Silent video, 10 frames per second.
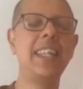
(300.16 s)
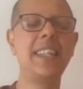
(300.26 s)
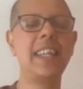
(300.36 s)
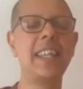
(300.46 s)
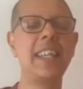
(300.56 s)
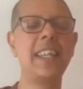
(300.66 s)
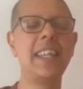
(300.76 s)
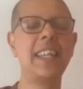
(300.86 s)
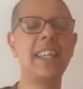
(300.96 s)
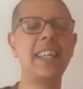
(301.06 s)

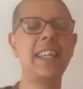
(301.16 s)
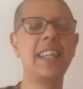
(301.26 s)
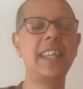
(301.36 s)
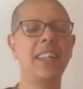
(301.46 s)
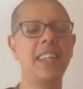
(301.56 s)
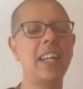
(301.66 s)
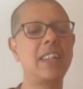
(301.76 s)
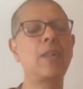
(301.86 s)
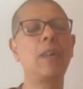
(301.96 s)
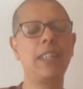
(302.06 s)
satisfied
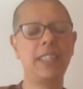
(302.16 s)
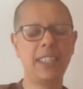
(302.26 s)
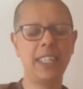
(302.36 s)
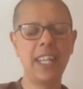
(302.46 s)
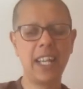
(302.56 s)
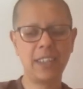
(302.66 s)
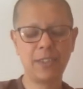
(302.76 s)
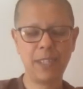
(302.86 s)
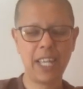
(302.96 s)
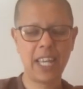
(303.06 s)
that quality. And
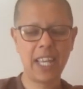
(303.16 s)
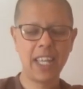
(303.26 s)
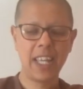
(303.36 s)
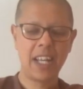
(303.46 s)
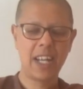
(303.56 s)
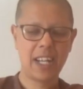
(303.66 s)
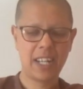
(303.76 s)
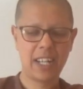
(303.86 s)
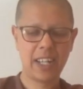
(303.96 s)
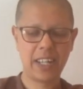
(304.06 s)
today,
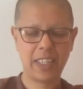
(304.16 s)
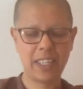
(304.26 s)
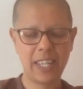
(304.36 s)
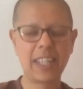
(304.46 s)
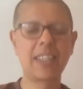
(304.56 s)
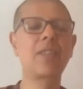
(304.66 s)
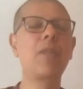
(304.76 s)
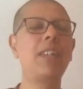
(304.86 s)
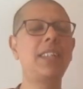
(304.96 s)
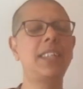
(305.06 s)
the next
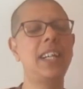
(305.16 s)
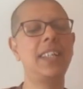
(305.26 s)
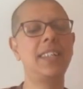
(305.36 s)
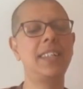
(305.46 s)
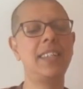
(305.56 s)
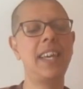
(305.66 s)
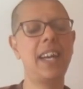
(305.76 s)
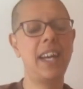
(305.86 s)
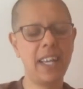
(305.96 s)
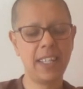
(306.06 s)
quality that is
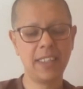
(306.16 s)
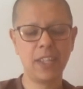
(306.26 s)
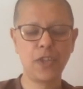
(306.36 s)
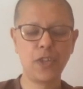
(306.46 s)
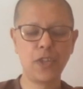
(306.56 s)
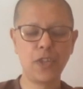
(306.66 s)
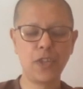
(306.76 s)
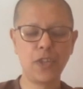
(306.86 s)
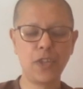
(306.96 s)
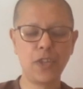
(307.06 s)
there is
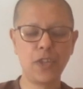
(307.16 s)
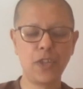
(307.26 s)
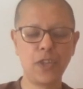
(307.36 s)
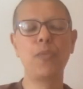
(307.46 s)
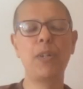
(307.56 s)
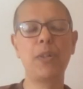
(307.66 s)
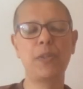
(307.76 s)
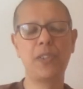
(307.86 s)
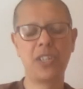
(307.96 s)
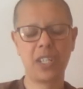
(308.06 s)

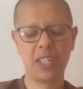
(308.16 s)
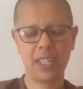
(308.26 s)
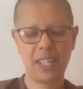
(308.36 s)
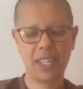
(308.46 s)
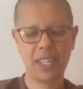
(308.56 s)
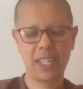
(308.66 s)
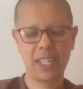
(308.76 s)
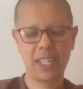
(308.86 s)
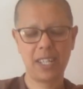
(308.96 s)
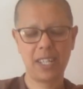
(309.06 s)
Subarocha. Yeah,
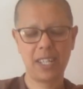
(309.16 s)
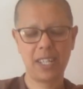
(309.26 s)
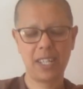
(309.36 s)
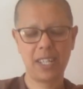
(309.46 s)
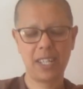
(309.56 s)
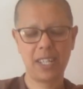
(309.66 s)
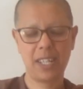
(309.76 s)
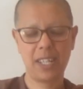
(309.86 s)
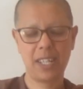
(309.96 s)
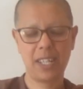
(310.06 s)
so easy to
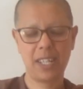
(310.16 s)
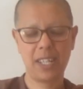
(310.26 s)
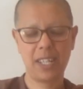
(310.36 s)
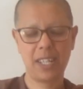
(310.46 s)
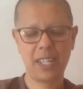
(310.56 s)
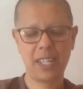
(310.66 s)
support.